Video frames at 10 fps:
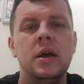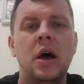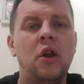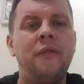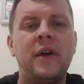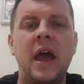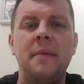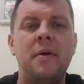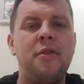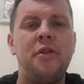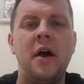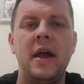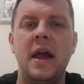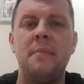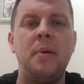An offer came in at
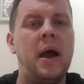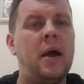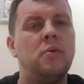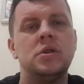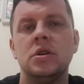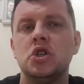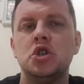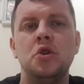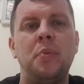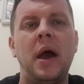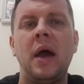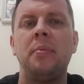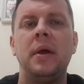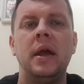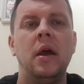£38, super
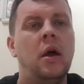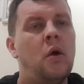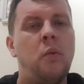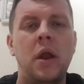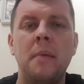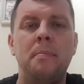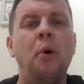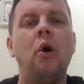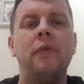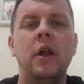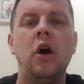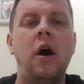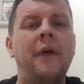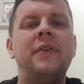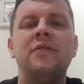happy. When I bought the
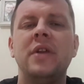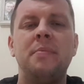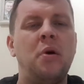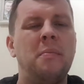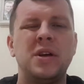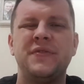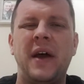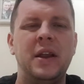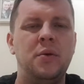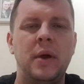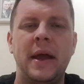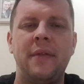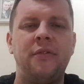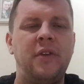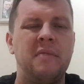lot, I didn't really put much value
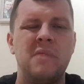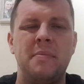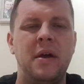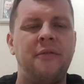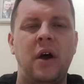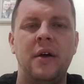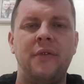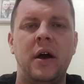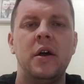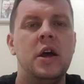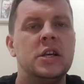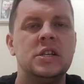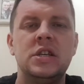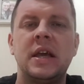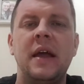against it, maybe a £5.
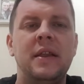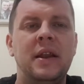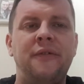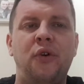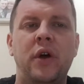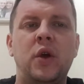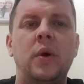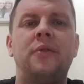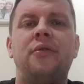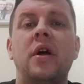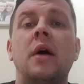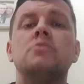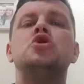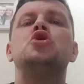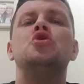So to get nearly 40 quid for it, I'm
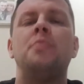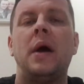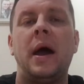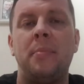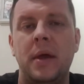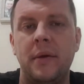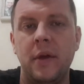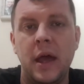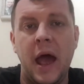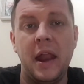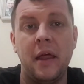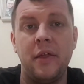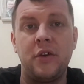super happy. And another